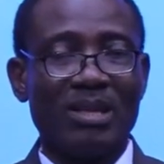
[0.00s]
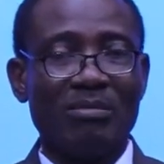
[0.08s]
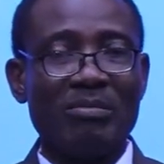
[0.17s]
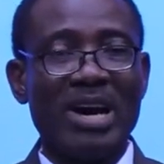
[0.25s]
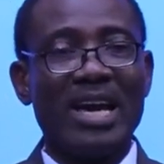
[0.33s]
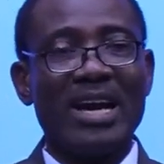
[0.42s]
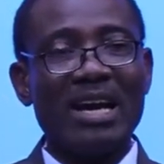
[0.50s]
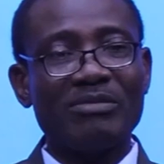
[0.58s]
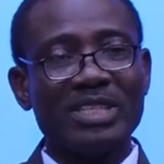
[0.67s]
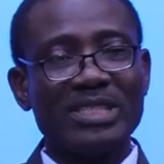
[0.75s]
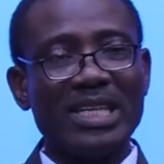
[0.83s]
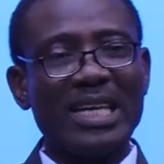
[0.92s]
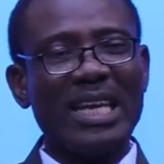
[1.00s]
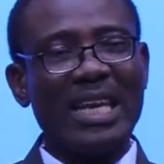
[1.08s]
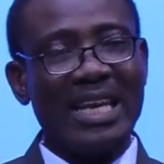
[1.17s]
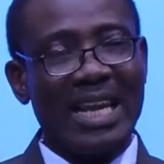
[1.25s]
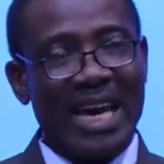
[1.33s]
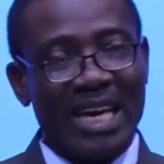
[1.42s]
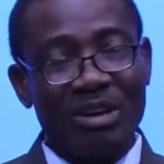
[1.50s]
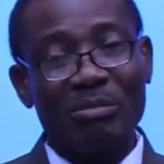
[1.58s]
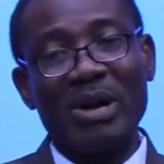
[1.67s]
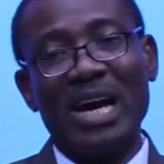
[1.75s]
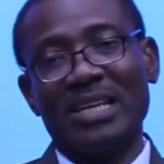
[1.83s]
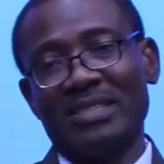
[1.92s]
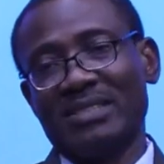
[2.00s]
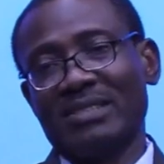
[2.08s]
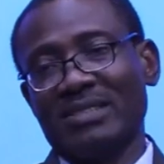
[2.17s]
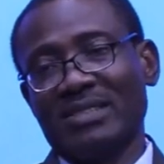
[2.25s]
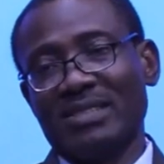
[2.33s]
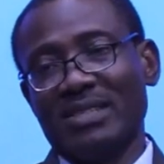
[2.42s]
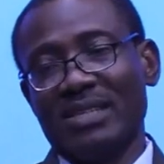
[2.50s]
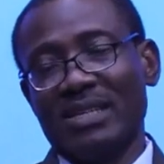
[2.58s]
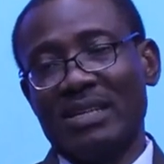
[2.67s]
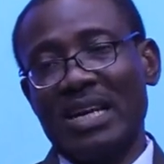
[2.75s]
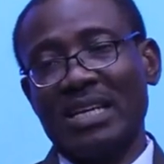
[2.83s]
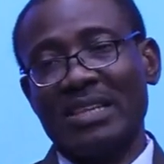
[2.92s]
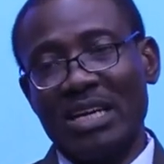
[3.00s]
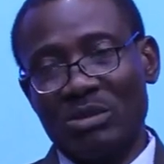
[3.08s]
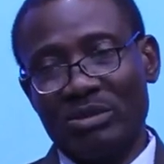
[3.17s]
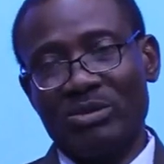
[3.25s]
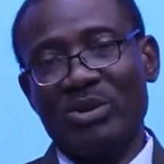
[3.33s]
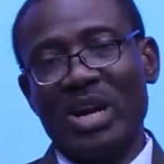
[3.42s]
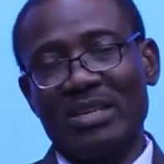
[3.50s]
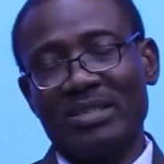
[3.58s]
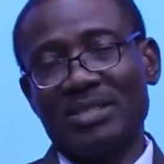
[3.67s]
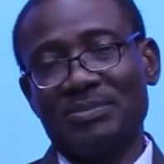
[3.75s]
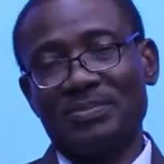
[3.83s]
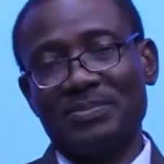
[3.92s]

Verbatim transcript: by having a like mind like that of Christ.